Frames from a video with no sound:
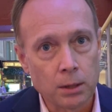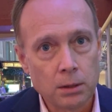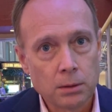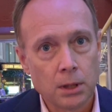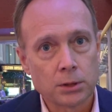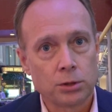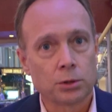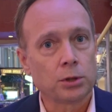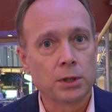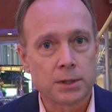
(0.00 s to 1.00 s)
You uh, know, it's
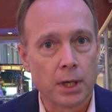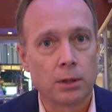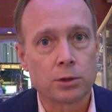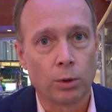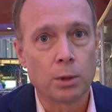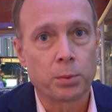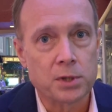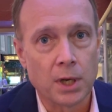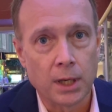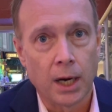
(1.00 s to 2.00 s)
usually 10 or
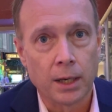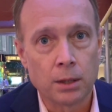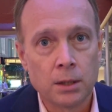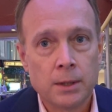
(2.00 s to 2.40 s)
20% higher,